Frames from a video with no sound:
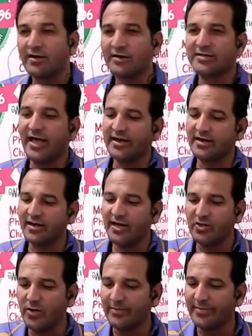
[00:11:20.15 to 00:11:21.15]
then
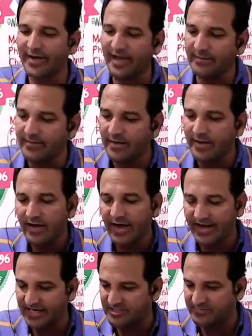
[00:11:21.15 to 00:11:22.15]
it will become
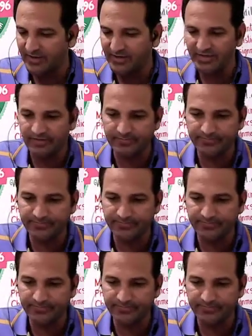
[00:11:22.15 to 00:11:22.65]
an expression.